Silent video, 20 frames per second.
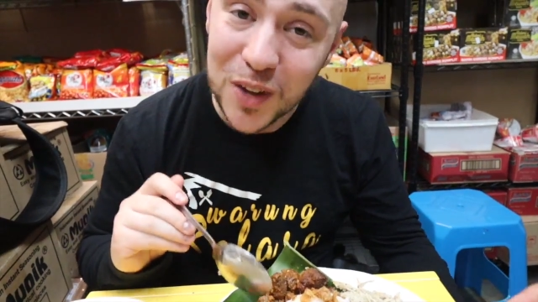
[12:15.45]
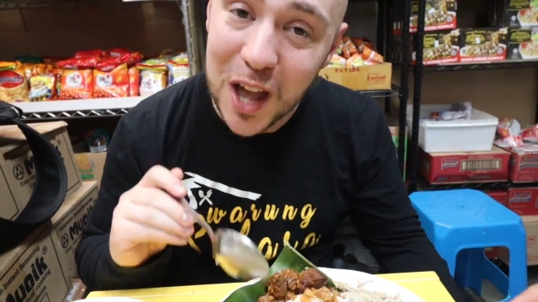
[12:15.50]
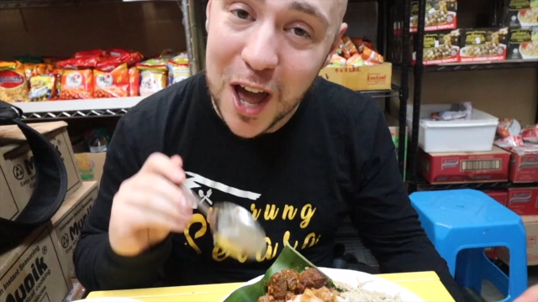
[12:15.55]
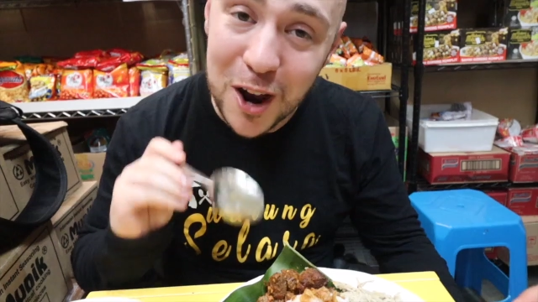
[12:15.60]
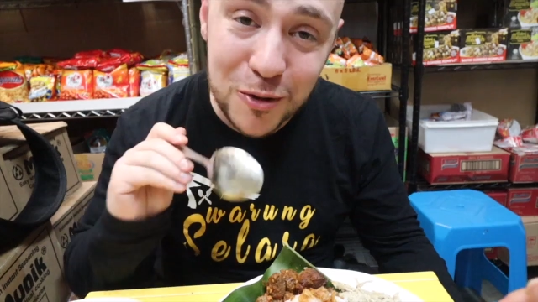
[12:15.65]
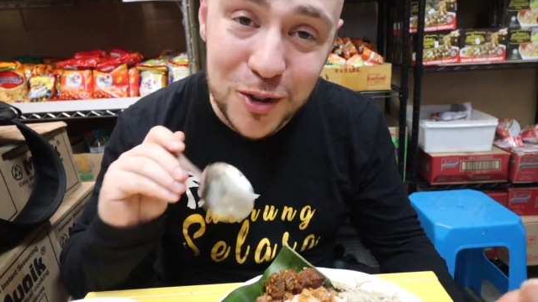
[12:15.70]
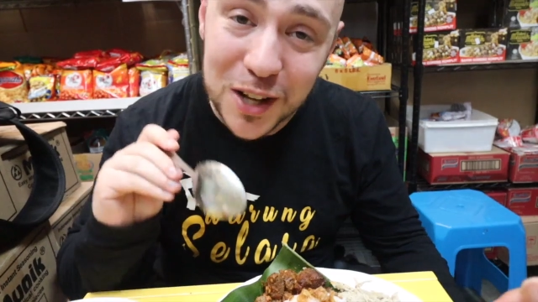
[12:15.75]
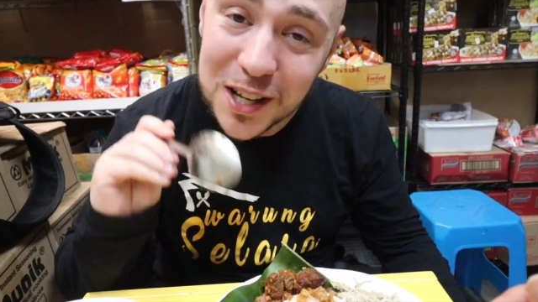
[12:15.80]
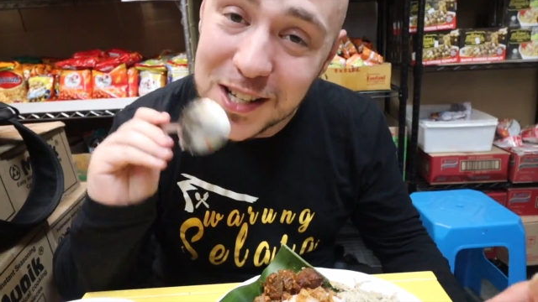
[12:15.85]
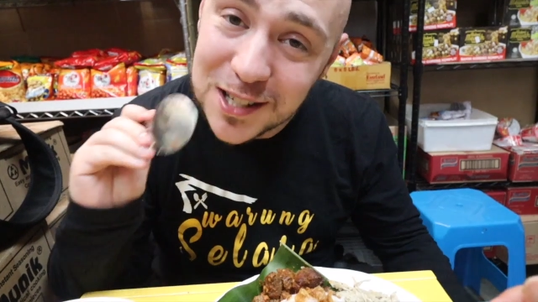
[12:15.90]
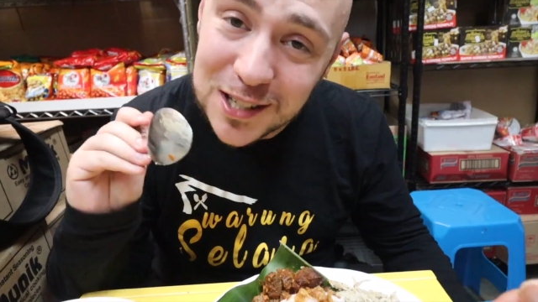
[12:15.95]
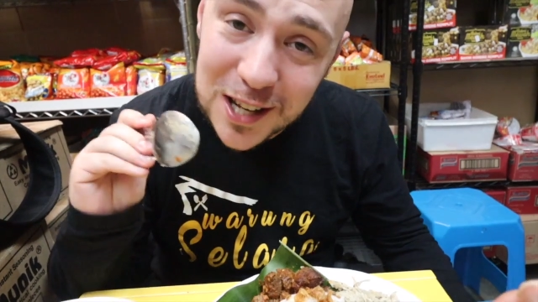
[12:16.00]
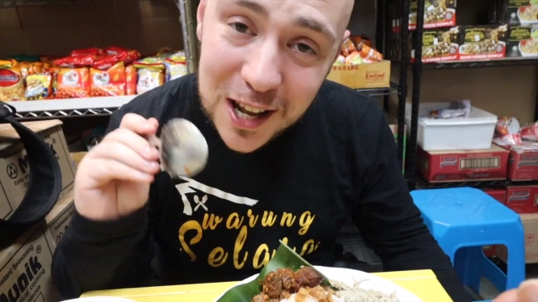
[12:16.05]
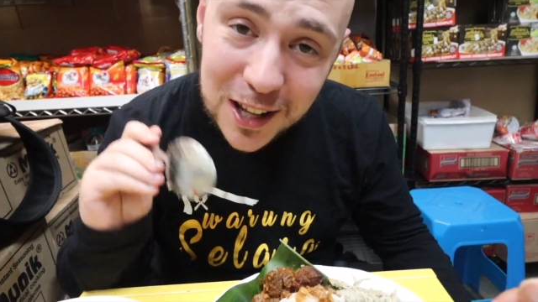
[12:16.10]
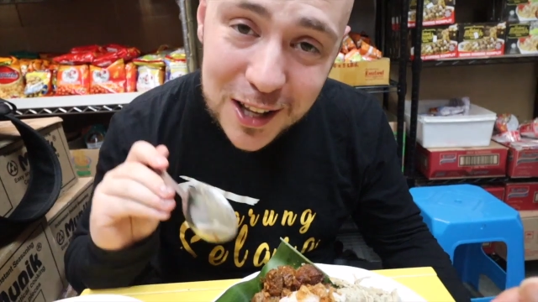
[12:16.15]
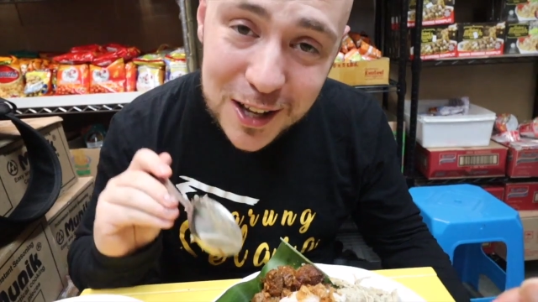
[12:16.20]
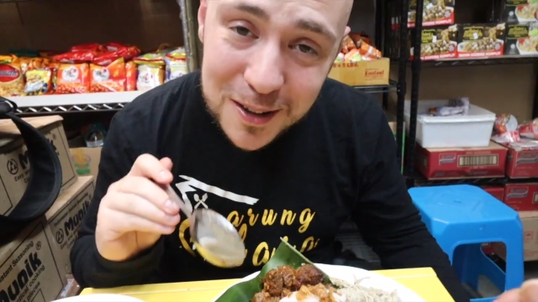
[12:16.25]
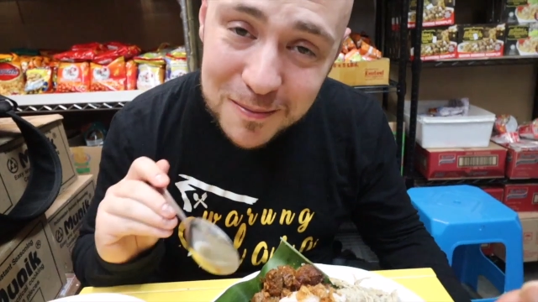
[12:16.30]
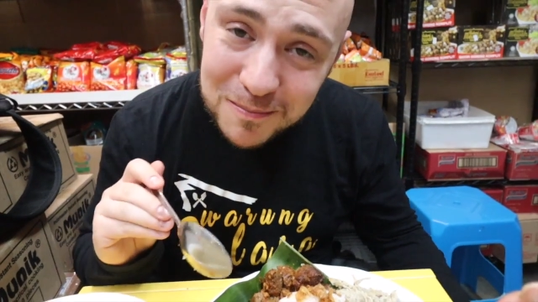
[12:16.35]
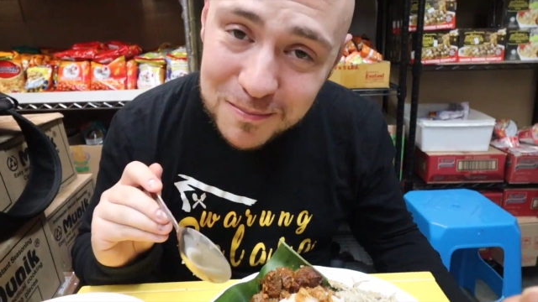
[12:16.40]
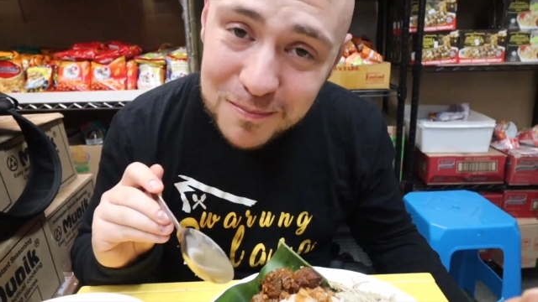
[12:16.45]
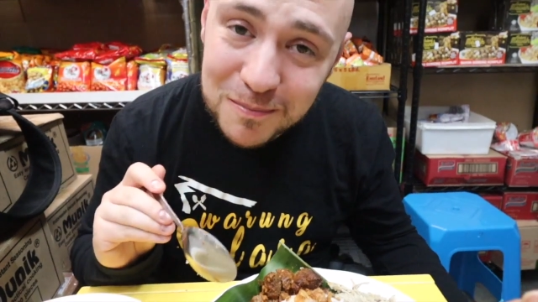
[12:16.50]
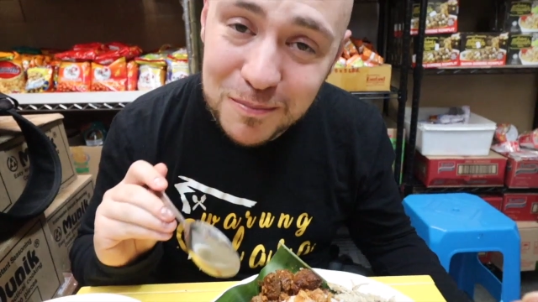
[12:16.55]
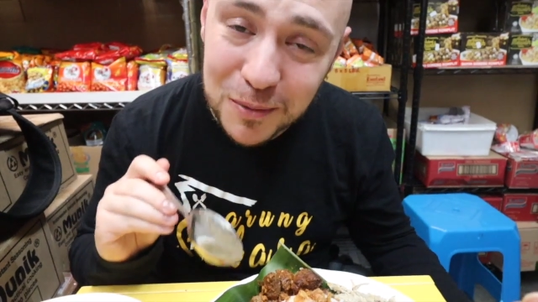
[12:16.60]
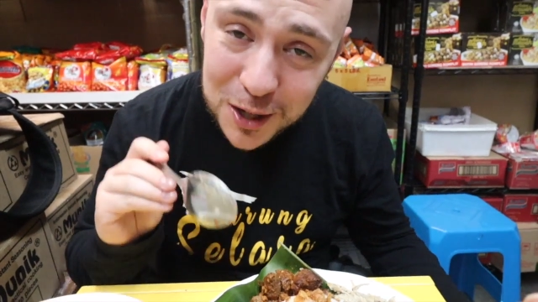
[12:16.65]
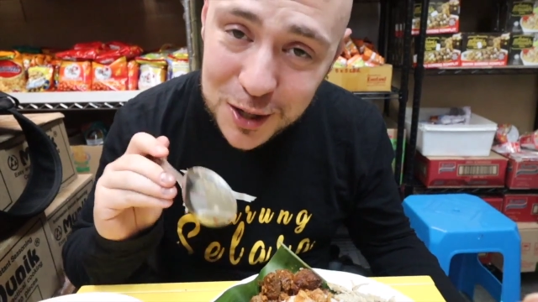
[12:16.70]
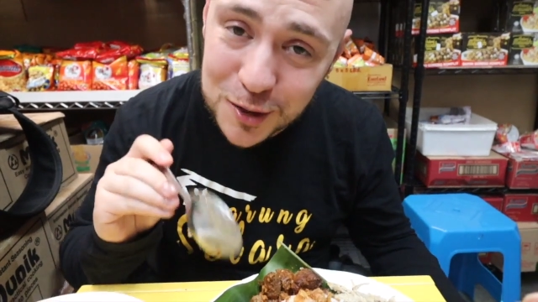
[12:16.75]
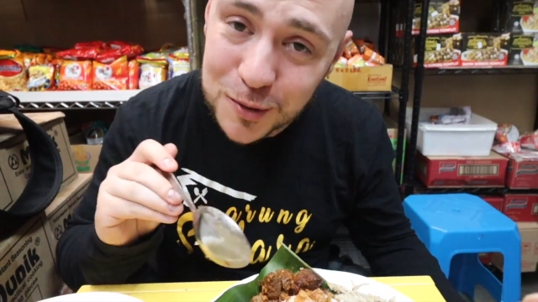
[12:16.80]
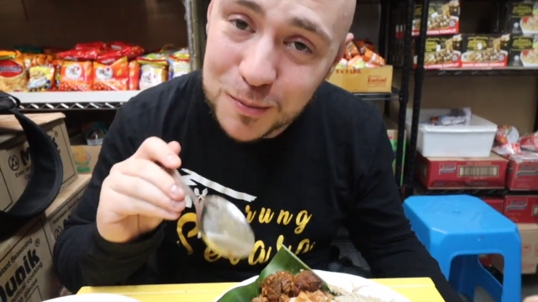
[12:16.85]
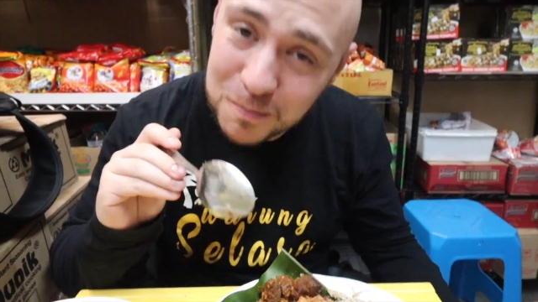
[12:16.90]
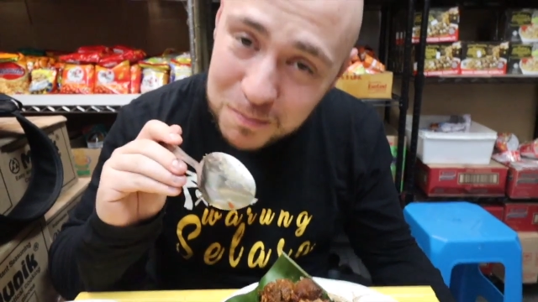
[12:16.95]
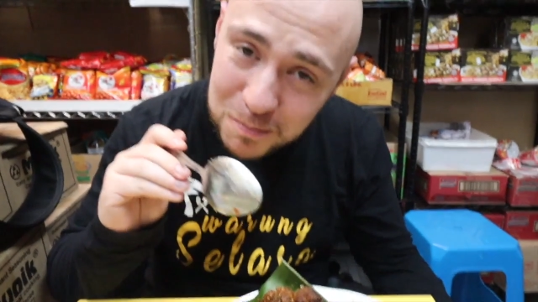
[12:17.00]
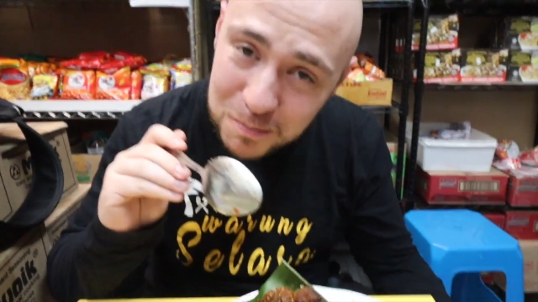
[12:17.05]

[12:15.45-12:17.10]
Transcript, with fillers: I don't think it's deadly, but it's